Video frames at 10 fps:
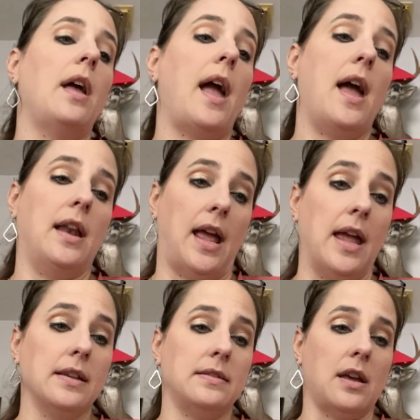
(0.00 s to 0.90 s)
And
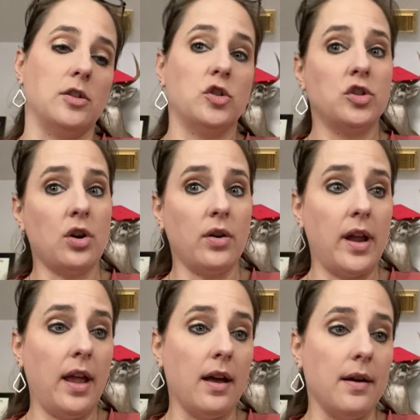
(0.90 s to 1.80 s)
Hank said, sure
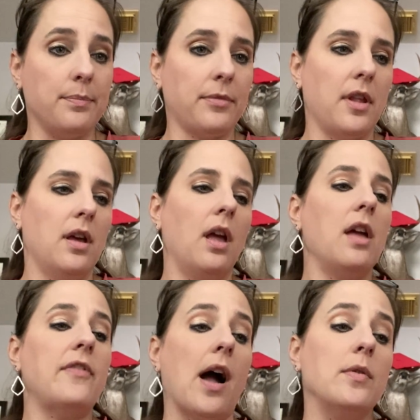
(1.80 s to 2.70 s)
am.
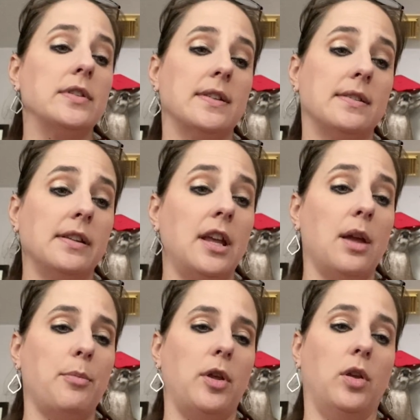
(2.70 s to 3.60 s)
If I was
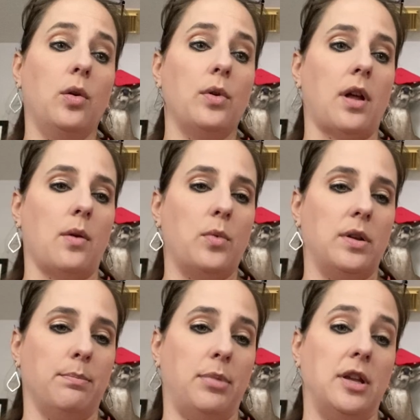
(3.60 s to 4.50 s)
asleep, you and I
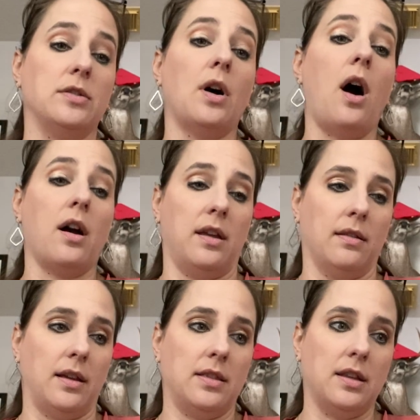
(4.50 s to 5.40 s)
wouldn't be talking
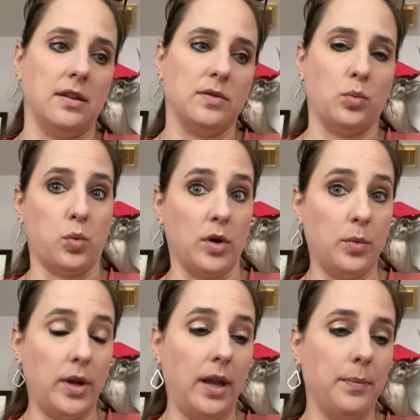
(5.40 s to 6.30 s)
like this, would
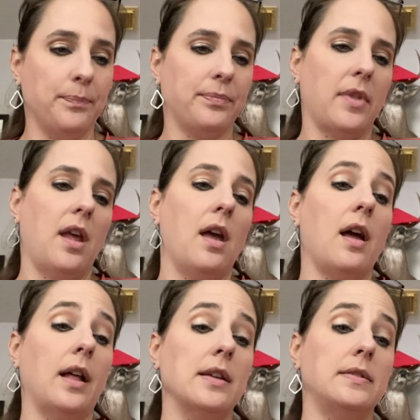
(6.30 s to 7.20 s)
we?
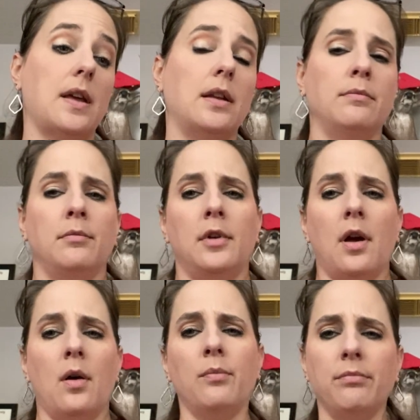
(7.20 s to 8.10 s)
And I said,
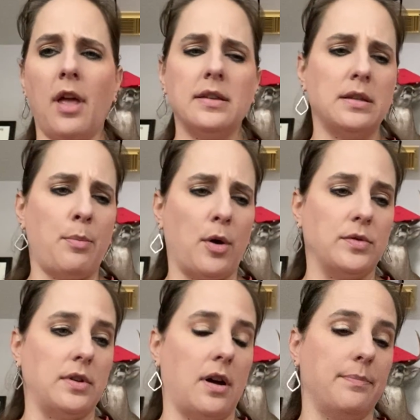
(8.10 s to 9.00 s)
no, I
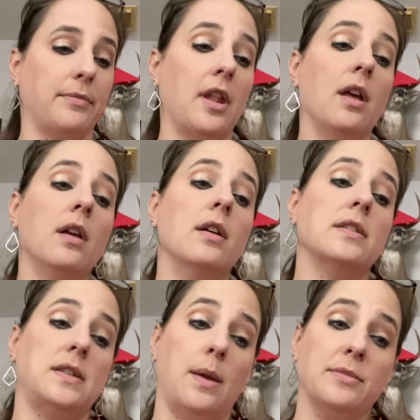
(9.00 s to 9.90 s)
suppose not.
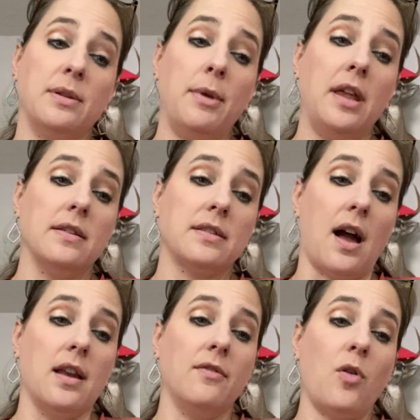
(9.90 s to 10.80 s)
Seems to me it's
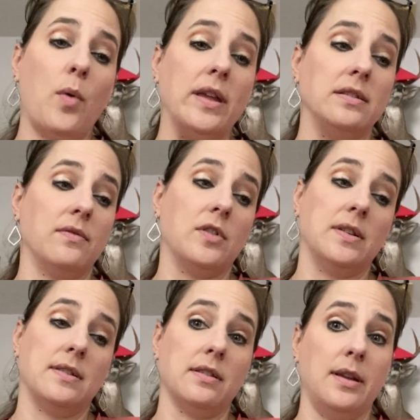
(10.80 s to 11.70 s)
kind of a waste of
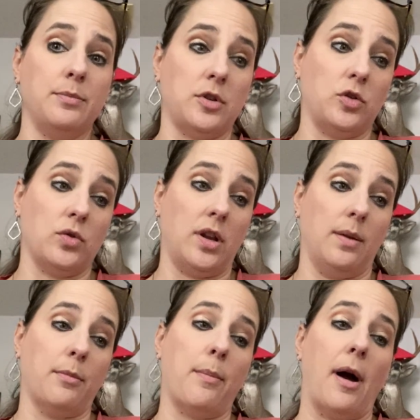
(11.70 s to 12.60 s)
good sleep to
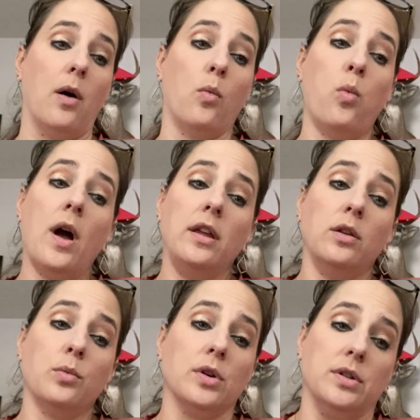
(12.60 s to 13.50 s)
dream about what
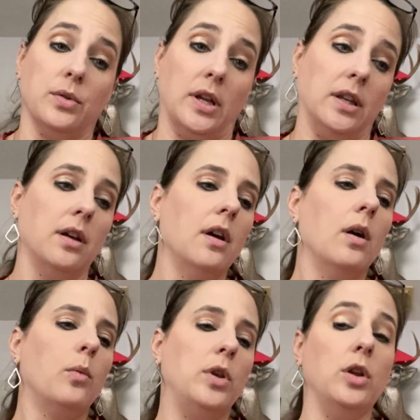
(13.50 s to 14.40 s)
you were doing
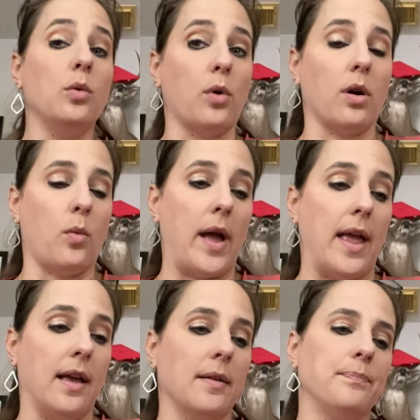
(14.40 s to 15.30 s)
when you were
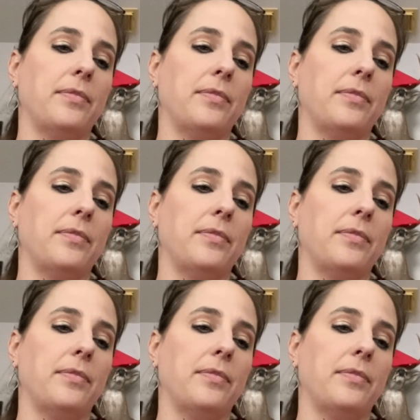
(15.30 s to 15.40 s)
awake.